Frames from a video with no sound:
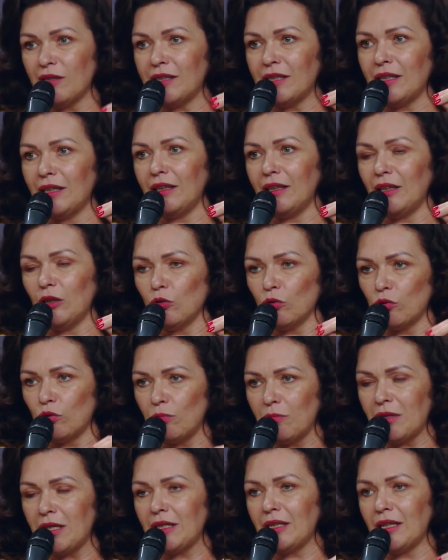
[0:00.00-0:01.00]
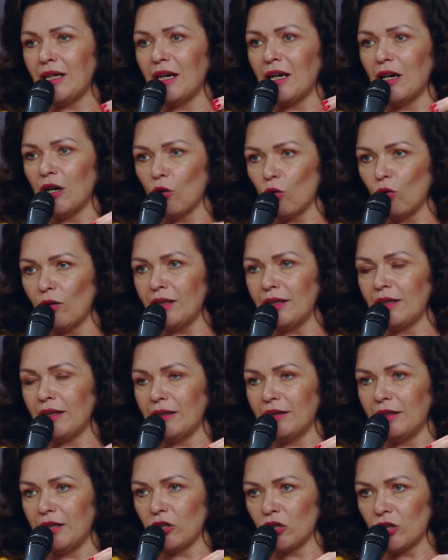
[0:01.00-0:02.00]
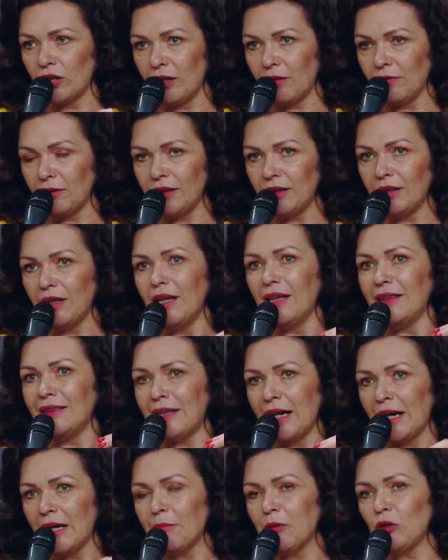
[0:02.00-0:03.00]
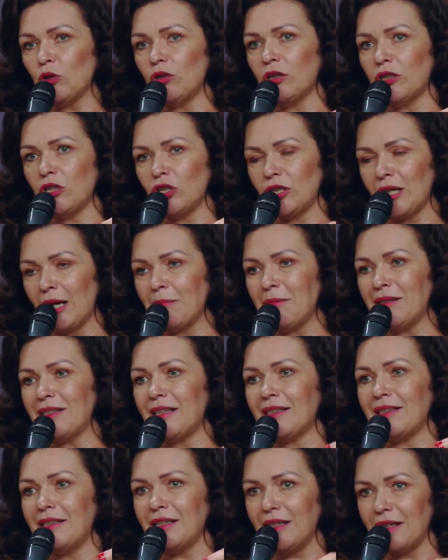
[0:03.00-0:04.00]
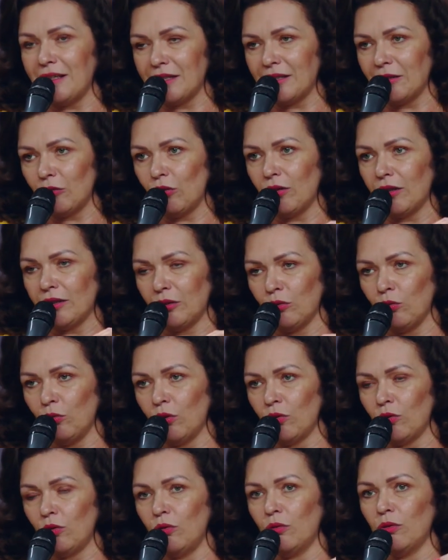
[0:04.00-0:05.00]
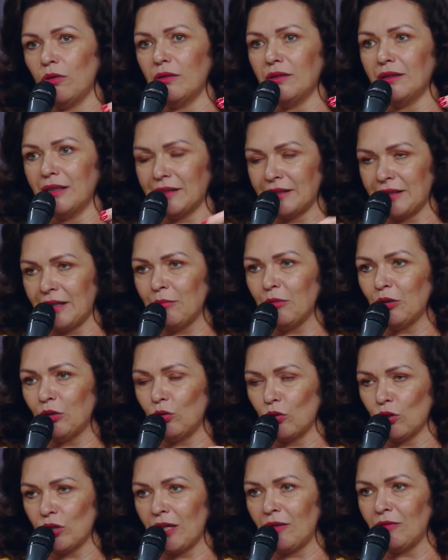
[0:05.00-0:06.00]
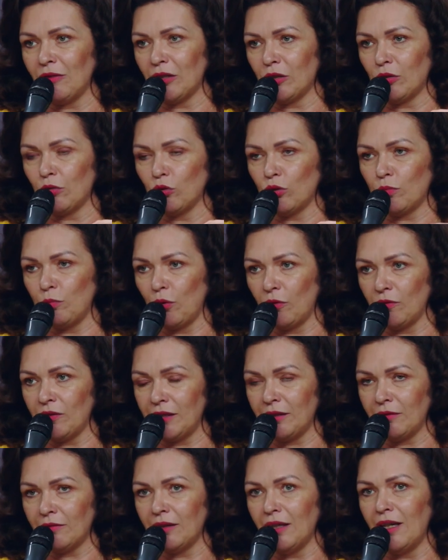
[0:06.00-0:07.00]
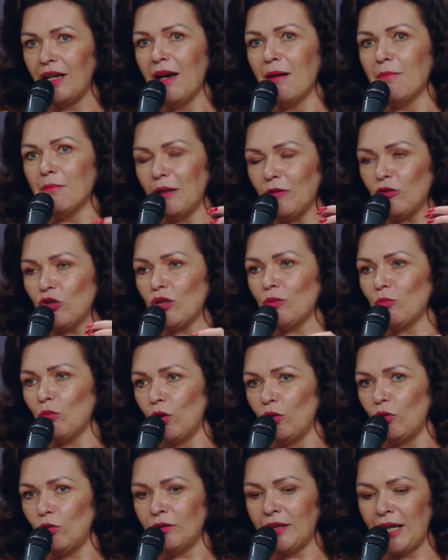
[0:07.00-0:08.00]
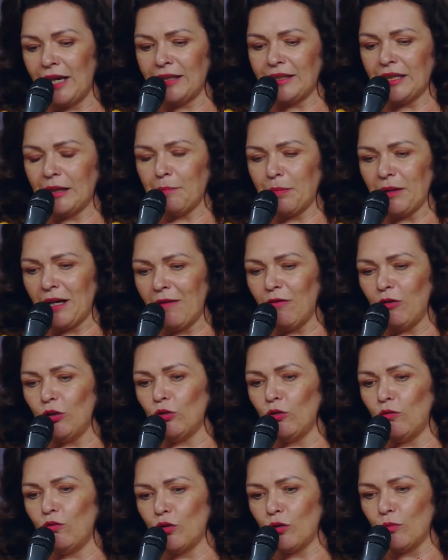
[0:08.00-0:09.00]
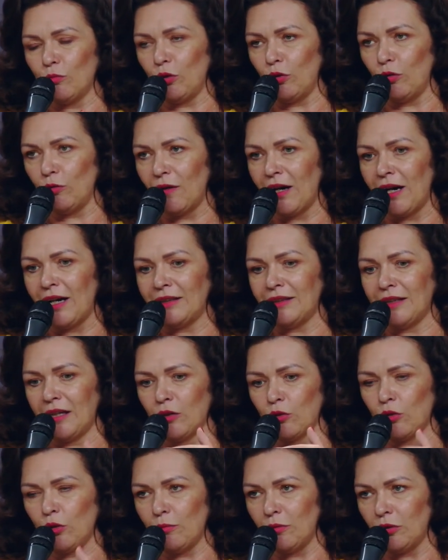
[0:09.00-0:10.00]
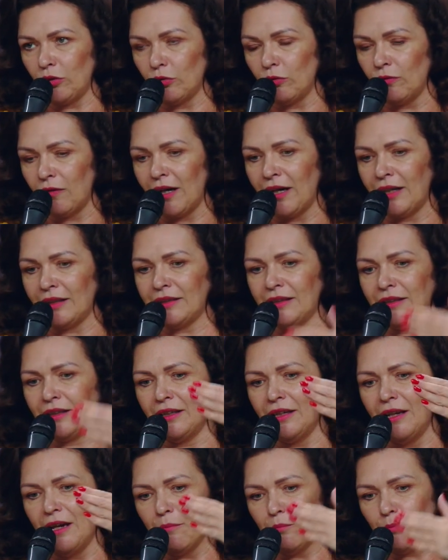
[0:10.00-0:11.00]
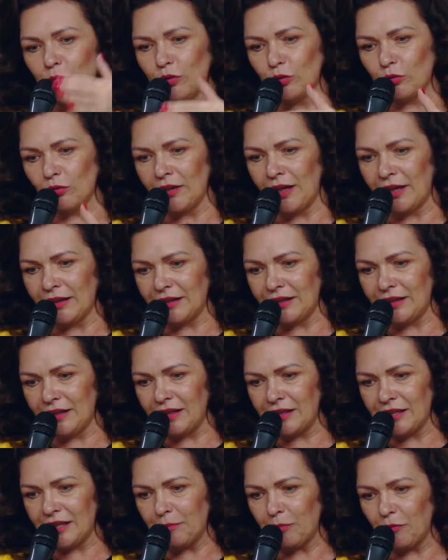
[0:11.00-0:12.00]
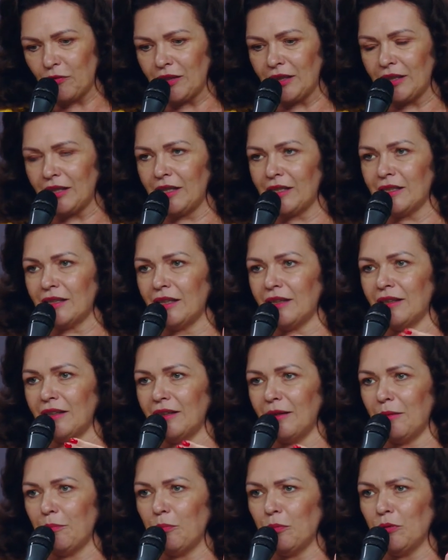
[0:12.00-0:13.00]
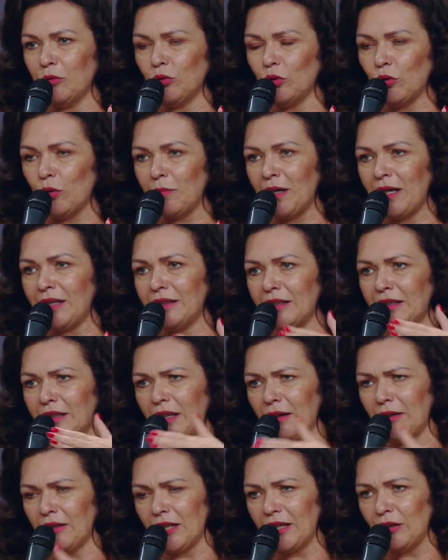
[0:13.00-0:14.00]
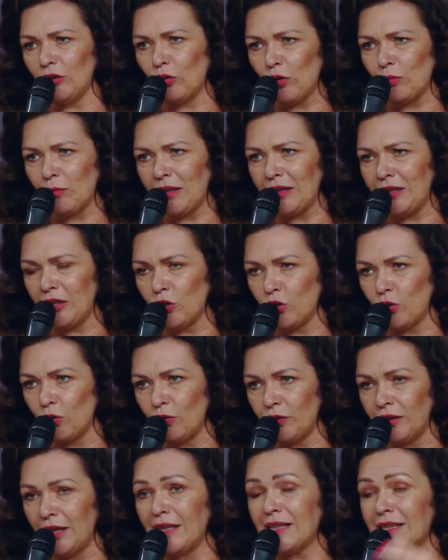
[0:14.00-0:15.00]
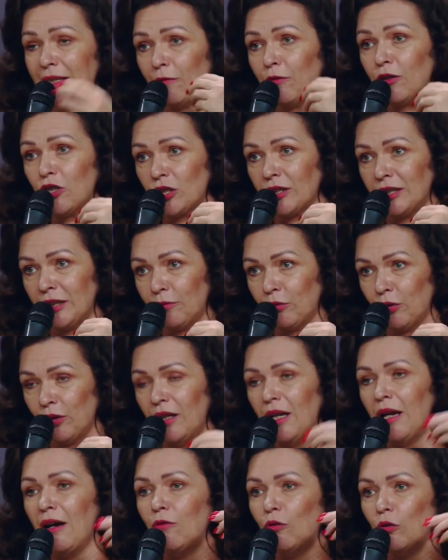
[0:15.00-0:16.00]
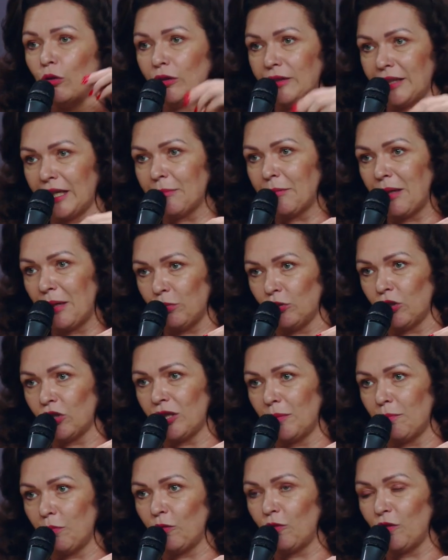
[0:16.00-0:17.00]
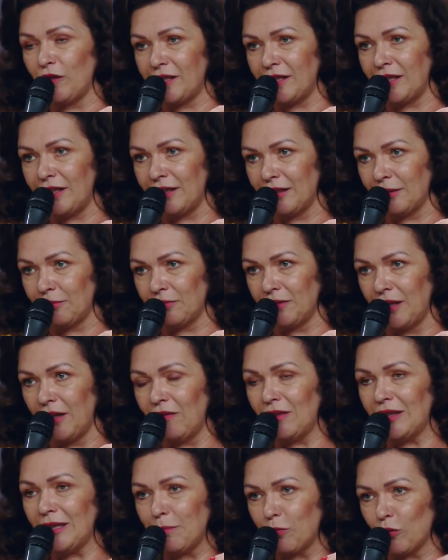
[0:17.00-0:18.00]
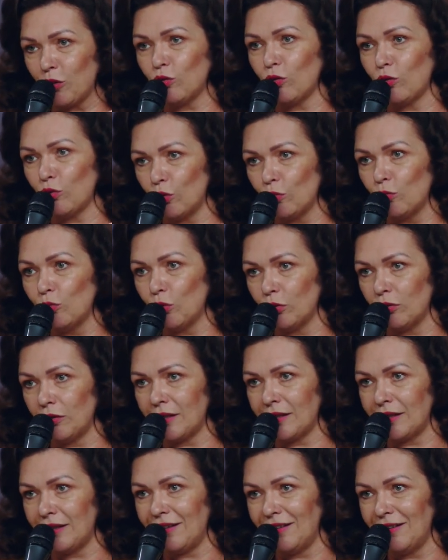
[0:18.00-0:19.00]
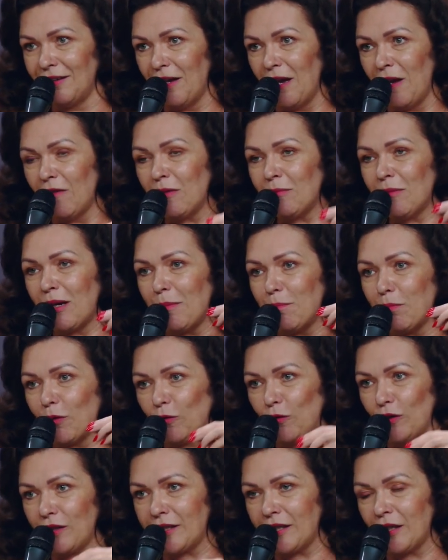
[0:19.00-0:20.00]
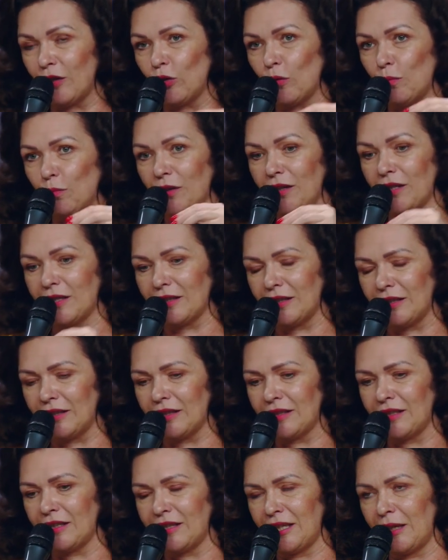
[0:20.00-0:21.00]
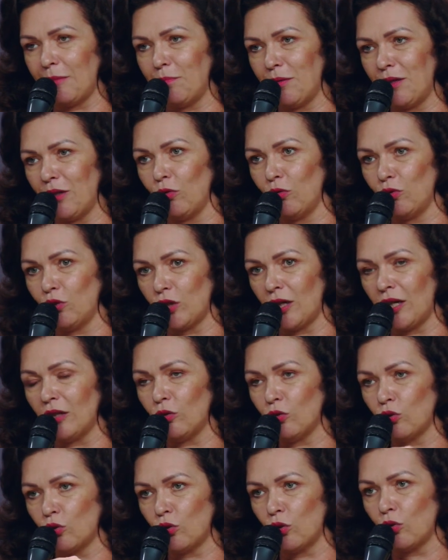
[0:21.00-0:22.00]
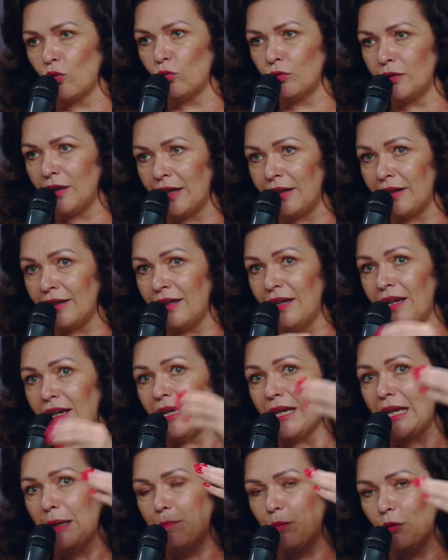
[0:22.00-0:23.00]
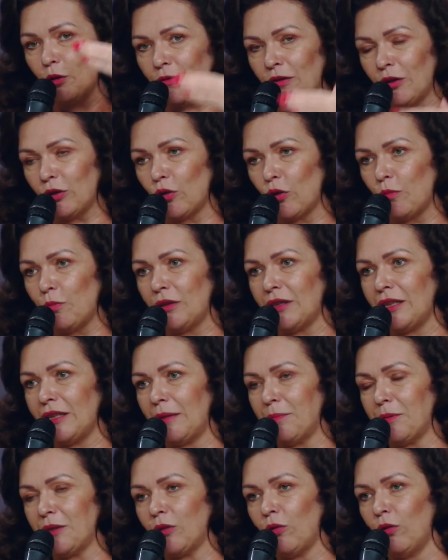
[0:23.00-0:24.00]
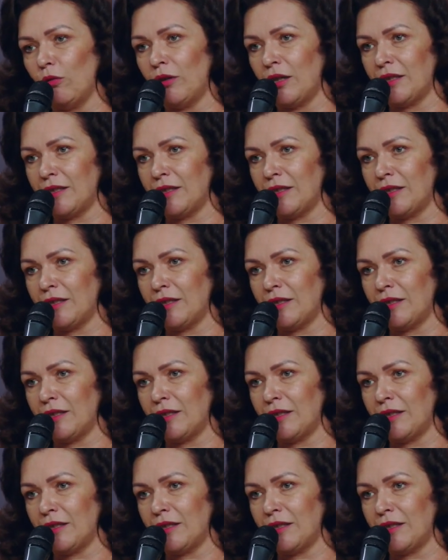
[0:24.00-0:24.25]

this volunteer movement also helped these young people understand the role of our country of our government. We also come across uh, different uh, civil servants. We also teach people how to formulate correctly, how to mm, uh, justify correctly. So volunteers have to be professional people, not just uh, luggage carriers.